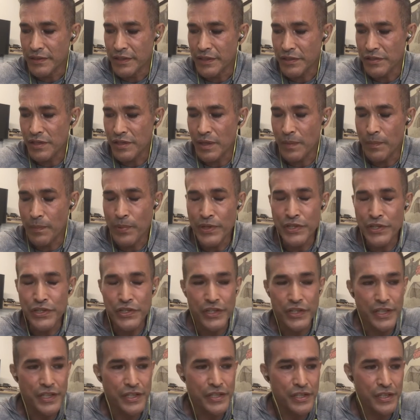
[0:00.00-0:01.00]
just an
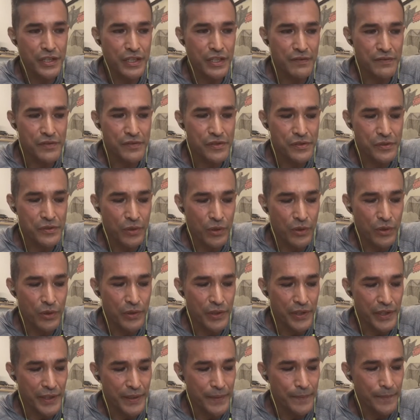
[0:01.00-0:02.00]
appreciation of
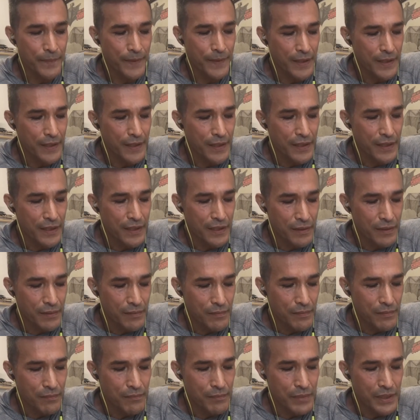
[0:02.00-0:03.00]
story,
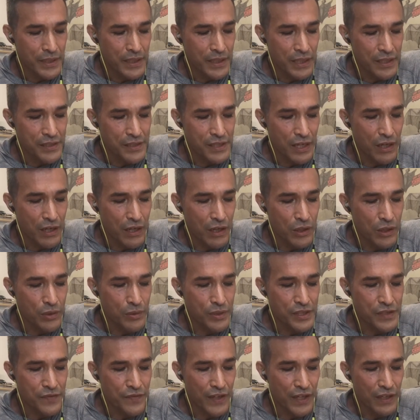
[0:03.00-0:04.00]
because I
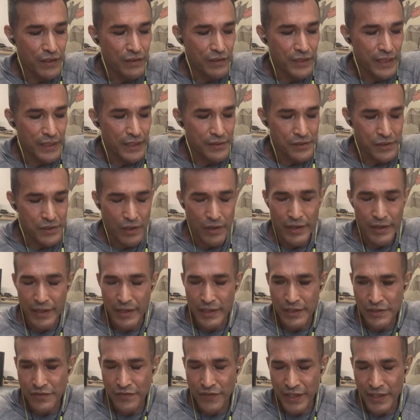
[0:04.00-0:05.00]
always felt like, starting
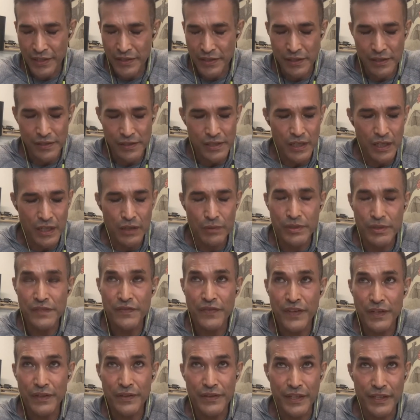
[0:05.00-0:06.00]
as fight scenes, I always
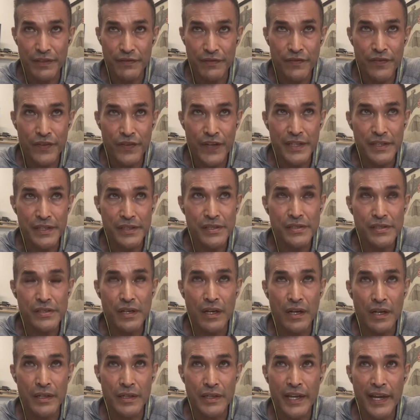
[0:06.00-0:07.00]
felt that fights
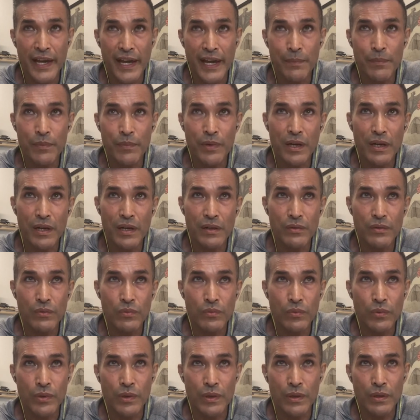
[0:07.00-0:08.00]
on camera
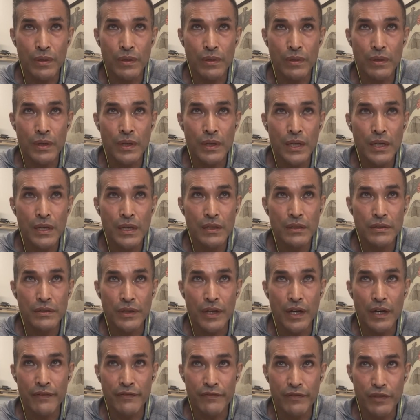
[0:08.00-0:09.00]
were
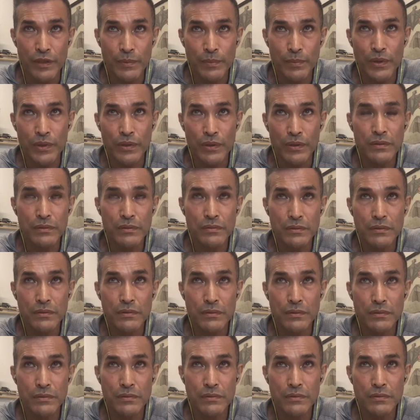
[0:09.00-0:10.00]
nonverbal
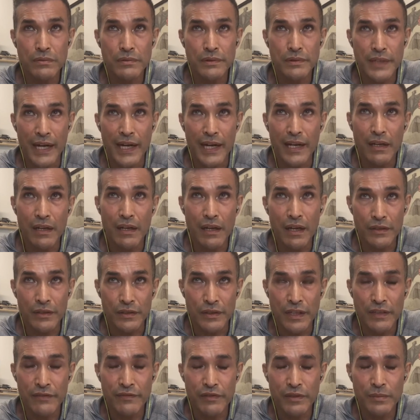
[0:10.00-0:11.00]
dialogue,
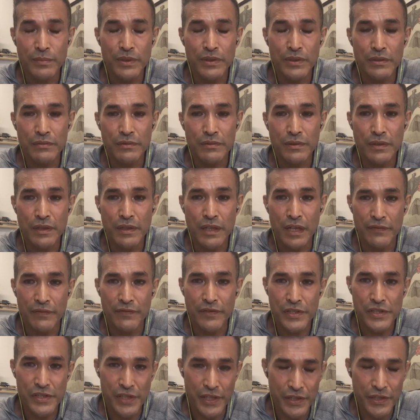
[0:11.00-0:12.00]
nonverbal
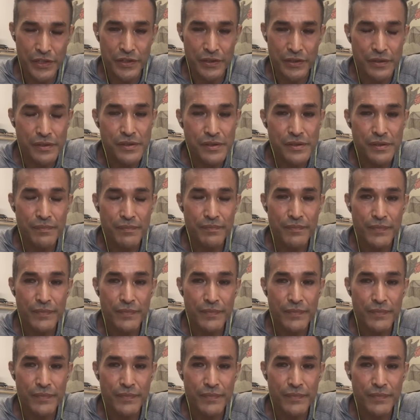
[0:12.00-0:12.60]
conversations.